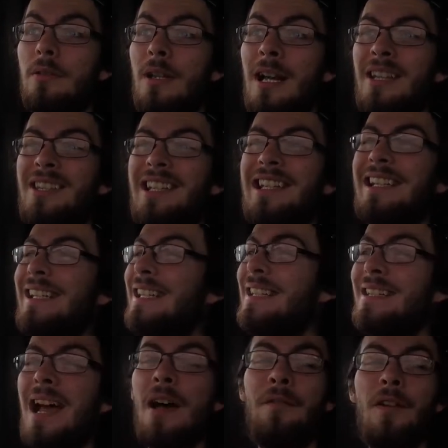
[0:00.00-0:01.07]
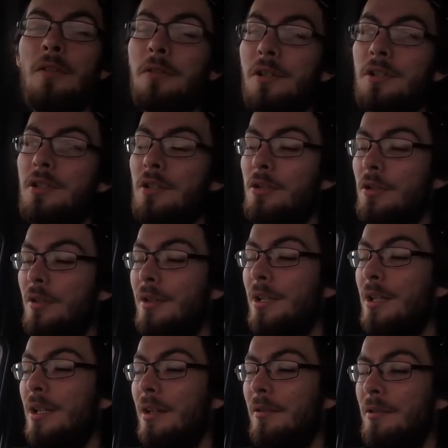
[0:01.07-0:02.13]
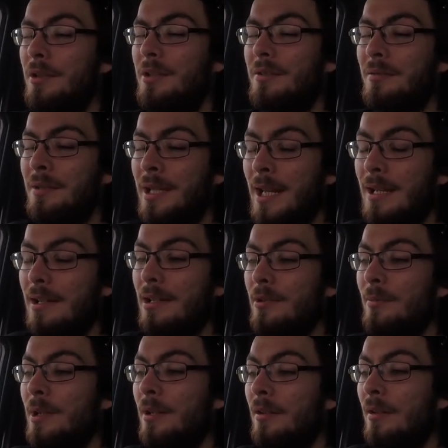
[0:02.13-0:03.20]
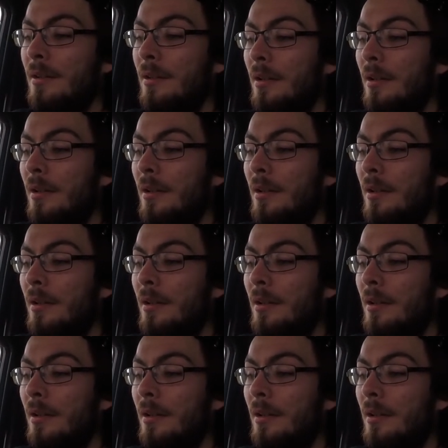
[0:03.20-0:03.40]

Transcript: adds at least half hour onto your journey, which kills me.